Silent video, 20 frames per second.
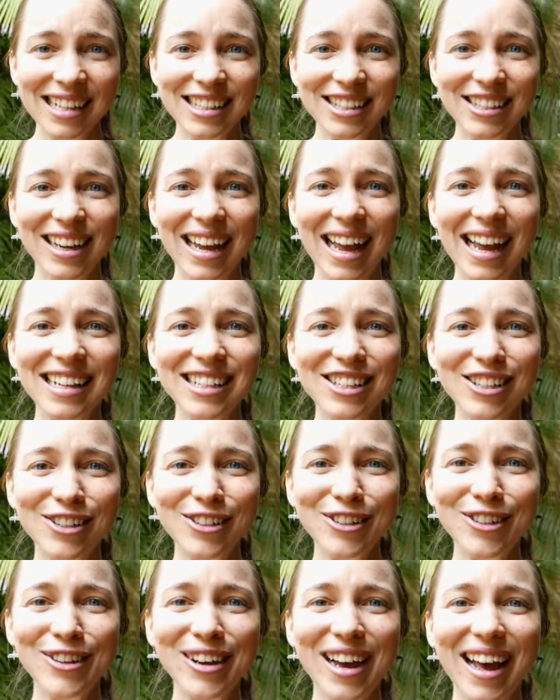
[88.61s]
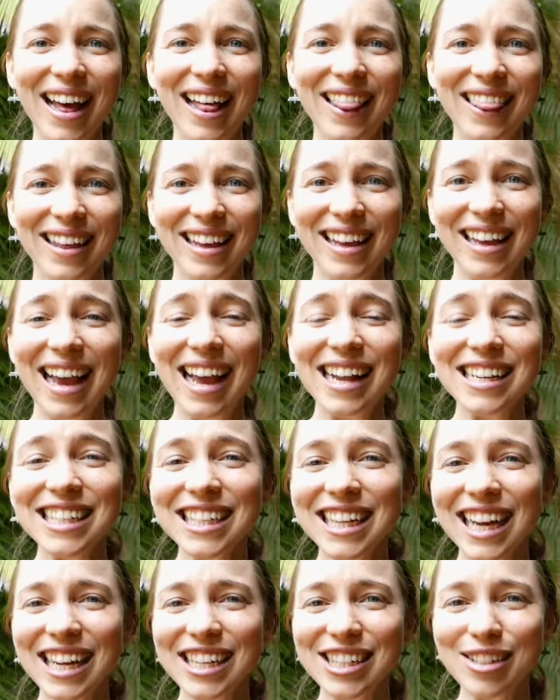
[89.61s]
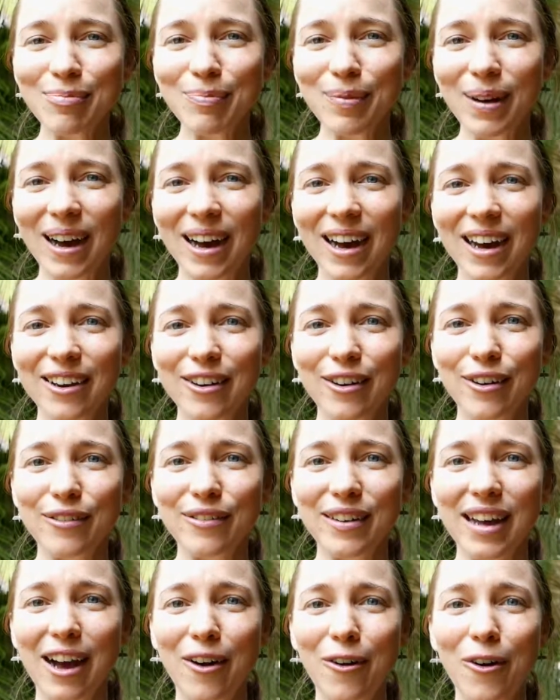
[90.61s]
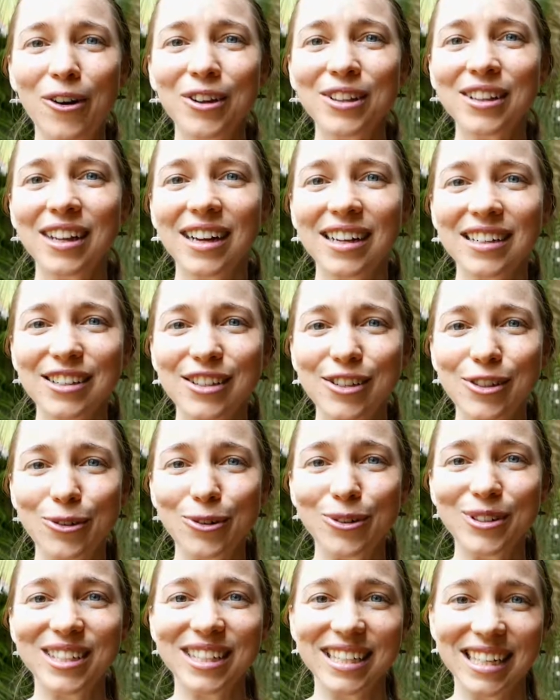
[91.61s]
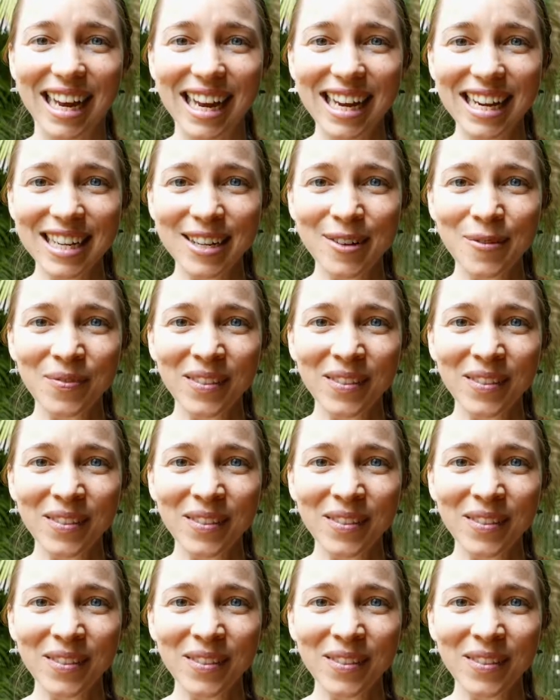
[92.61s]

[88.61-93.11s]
So head to the education part of our online store today